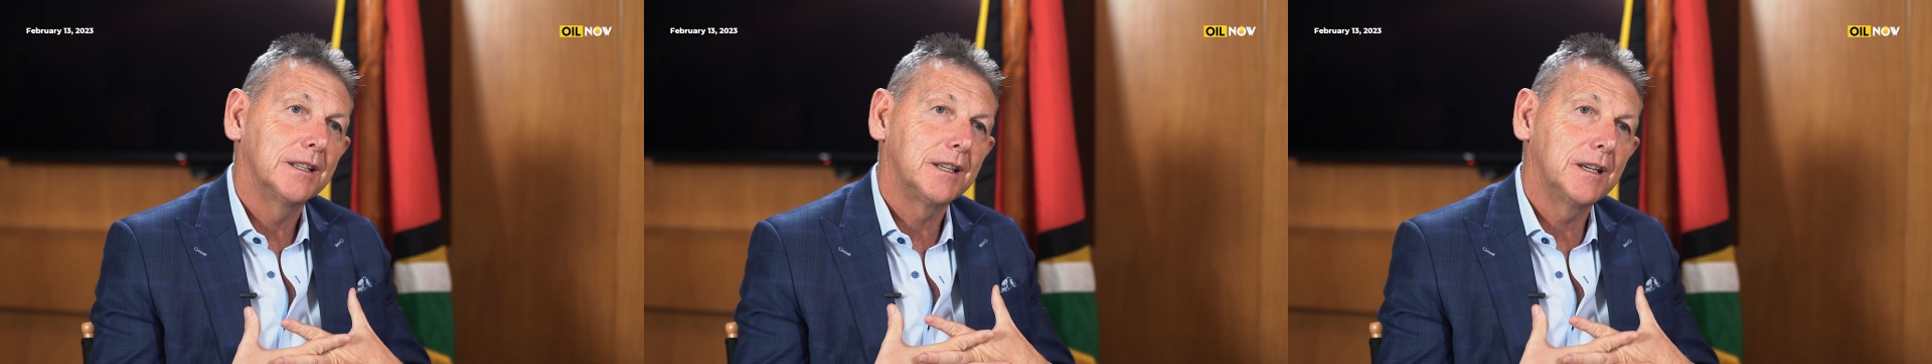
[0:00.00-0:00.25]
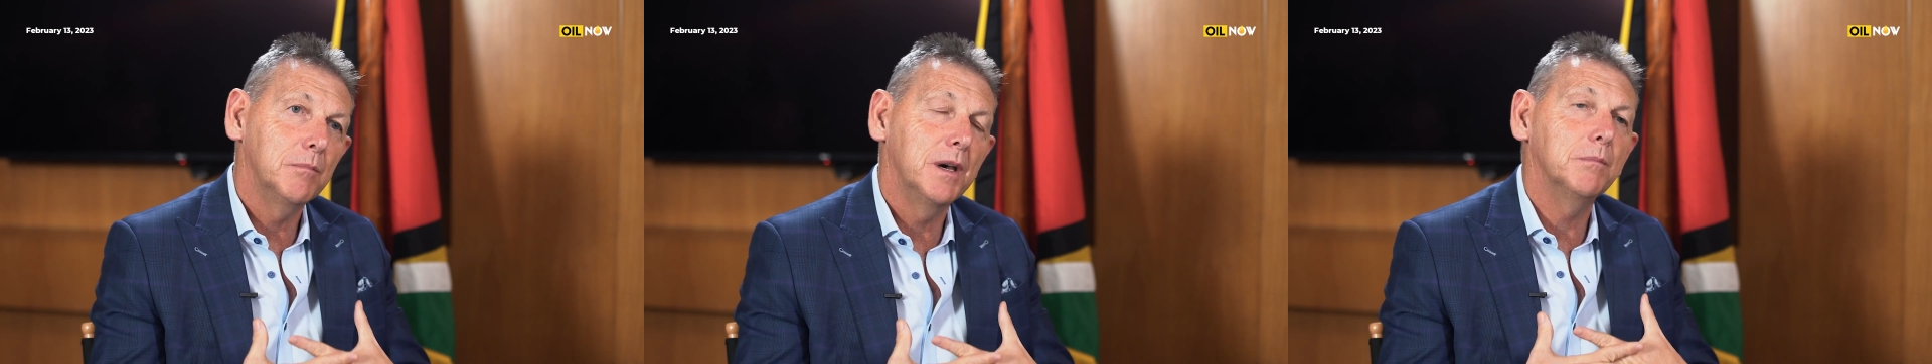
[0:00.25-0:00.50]

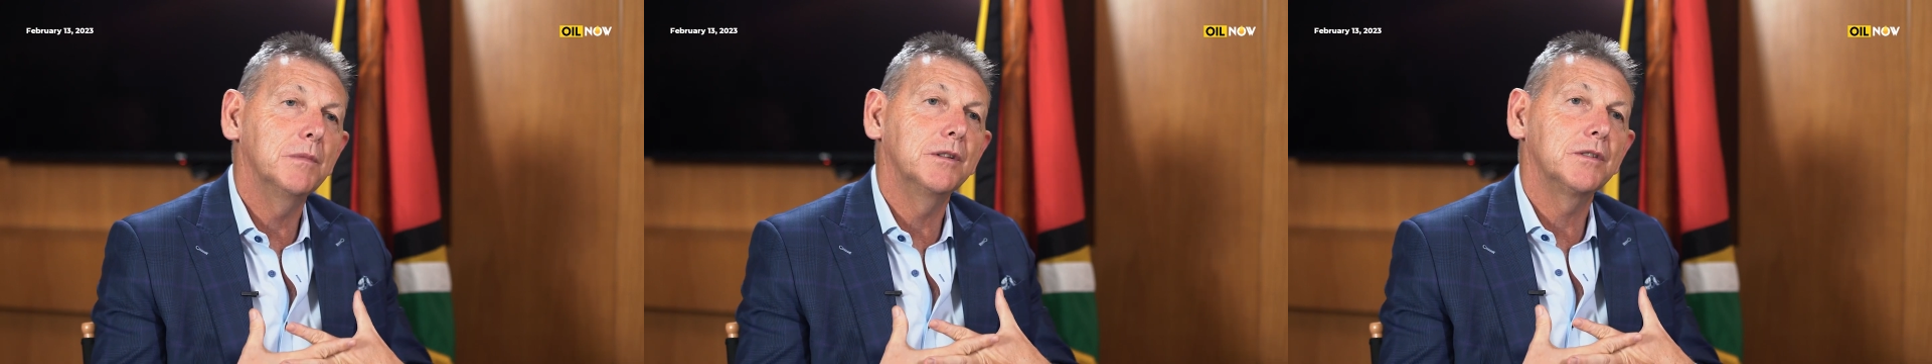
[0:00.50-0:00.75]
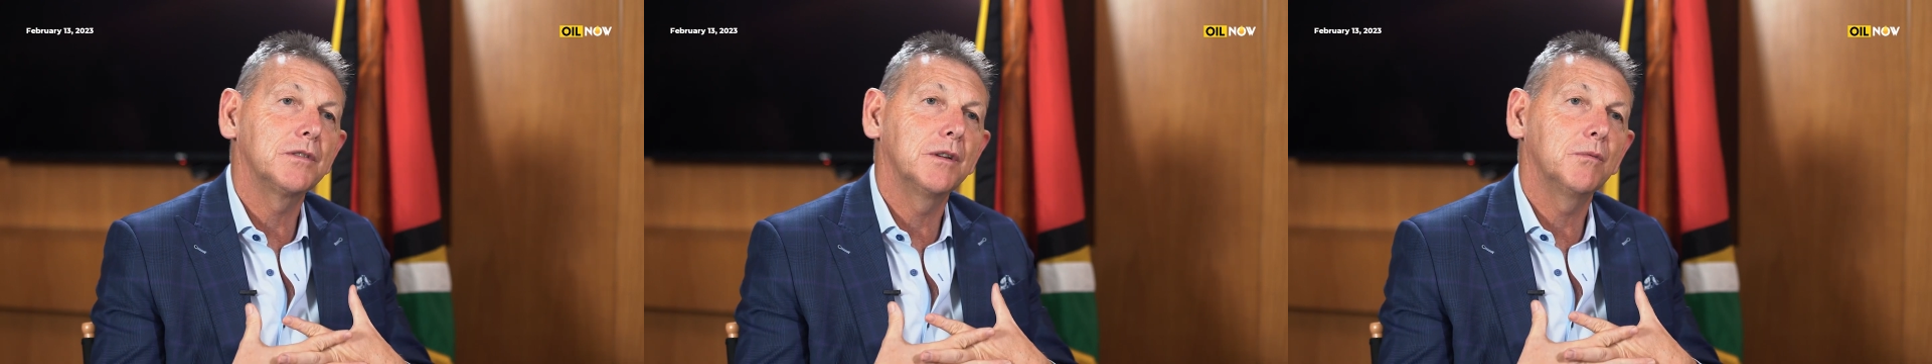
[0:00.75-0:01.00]

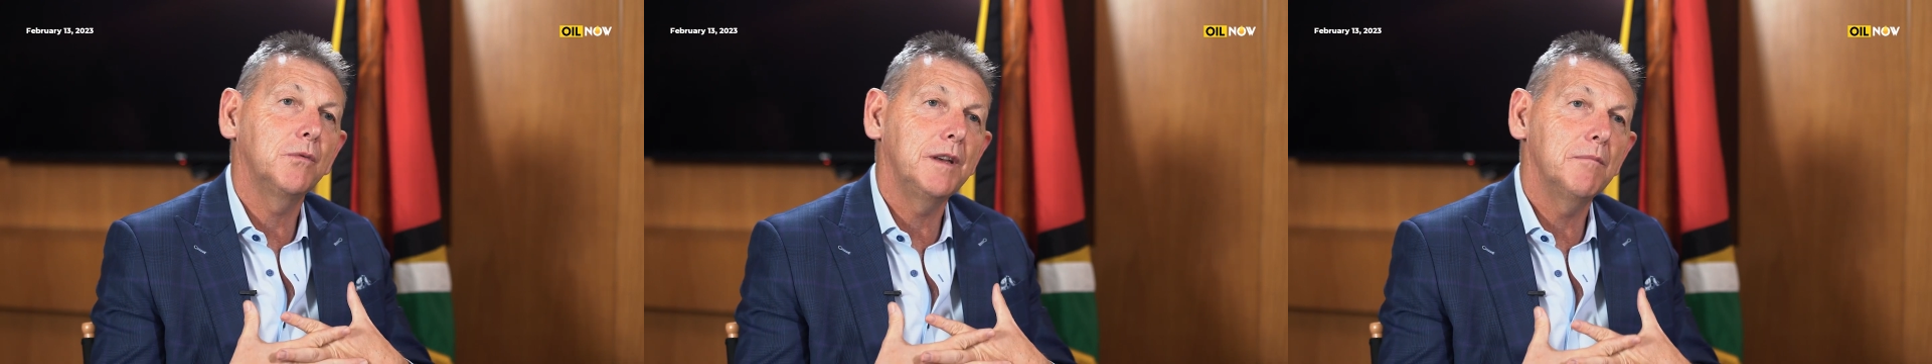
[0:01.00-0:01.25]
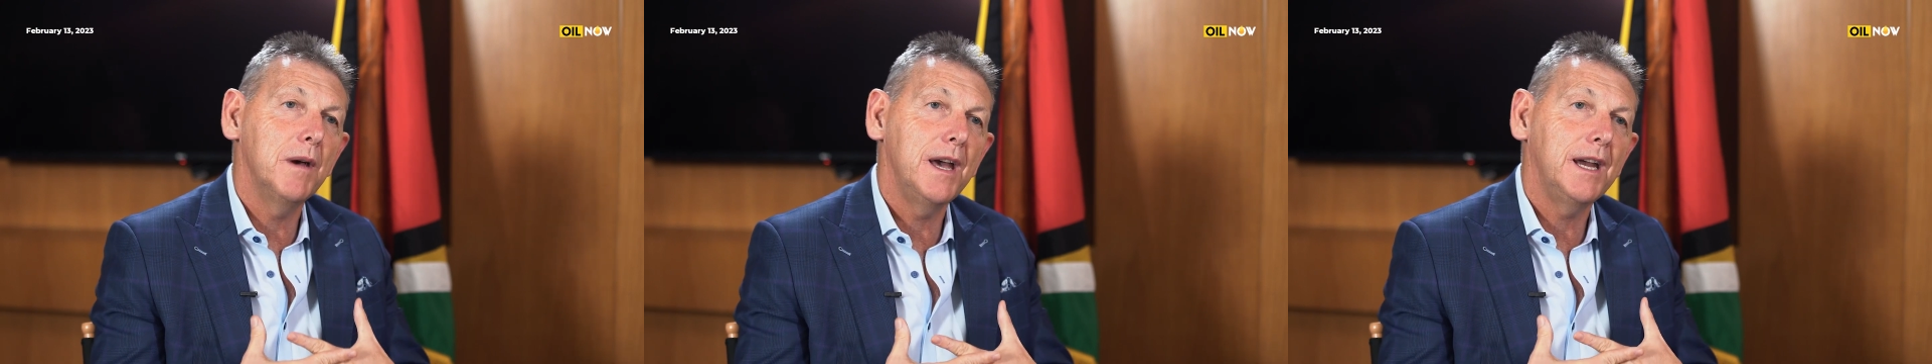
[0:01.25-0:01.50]
commitments that
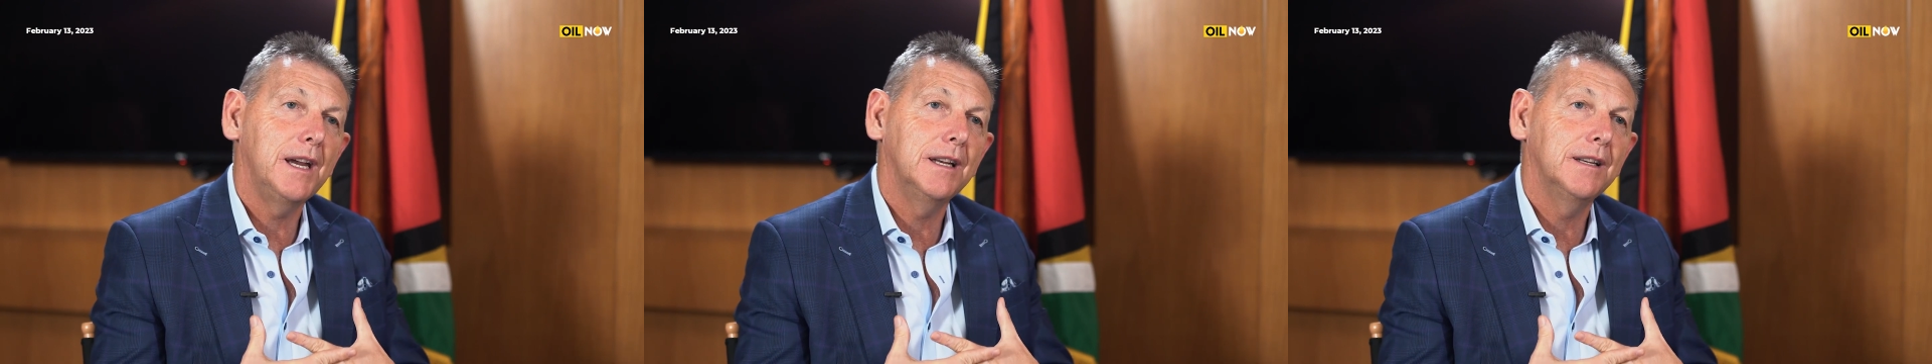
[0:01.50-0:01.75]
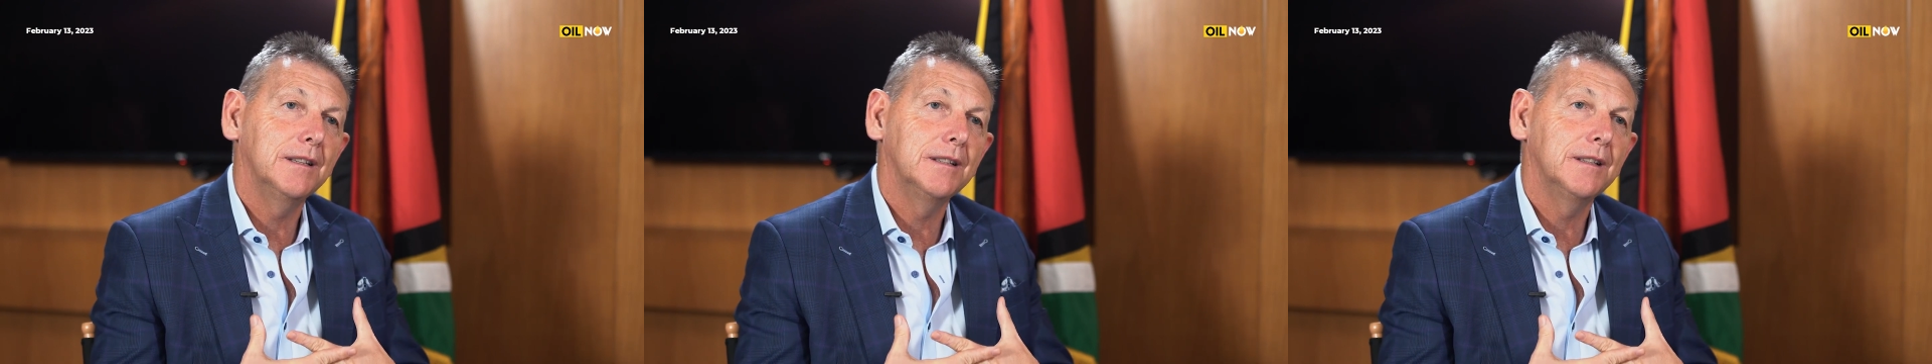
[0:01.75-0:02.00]
we made